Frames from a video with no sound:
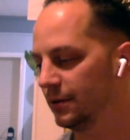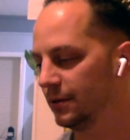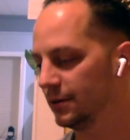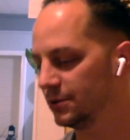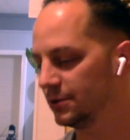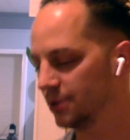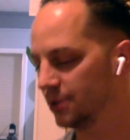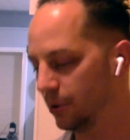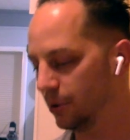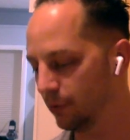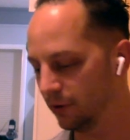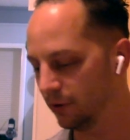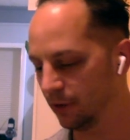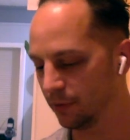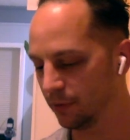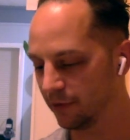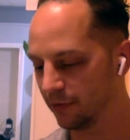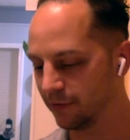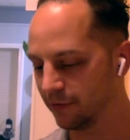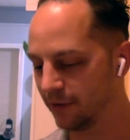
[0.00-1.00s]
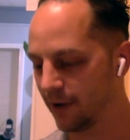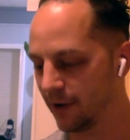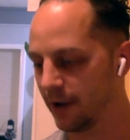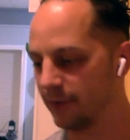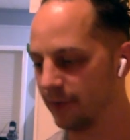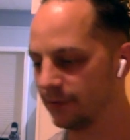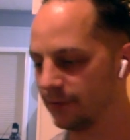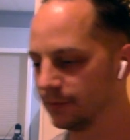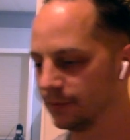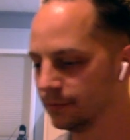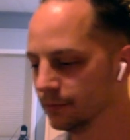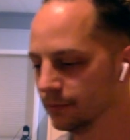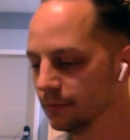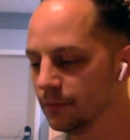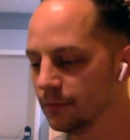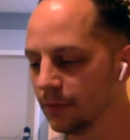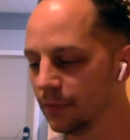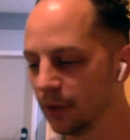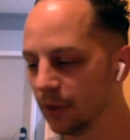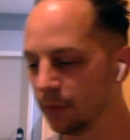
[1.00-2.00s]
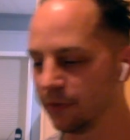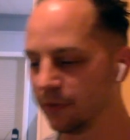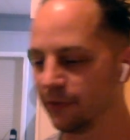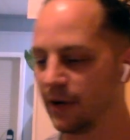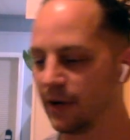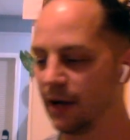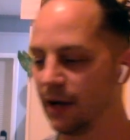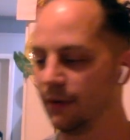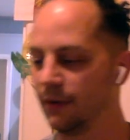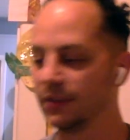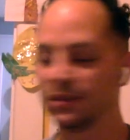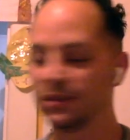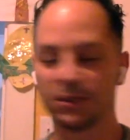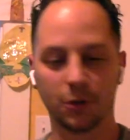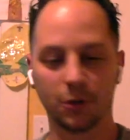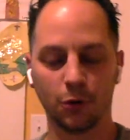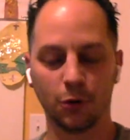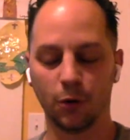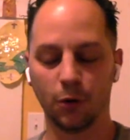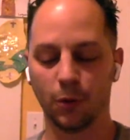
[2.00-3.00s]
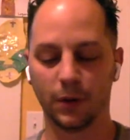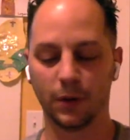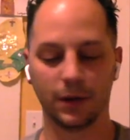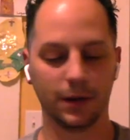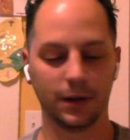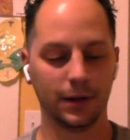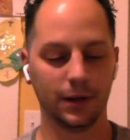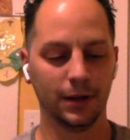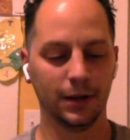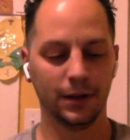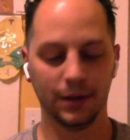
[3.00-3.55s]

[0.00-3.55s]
Let's go with number five. This is a cool one.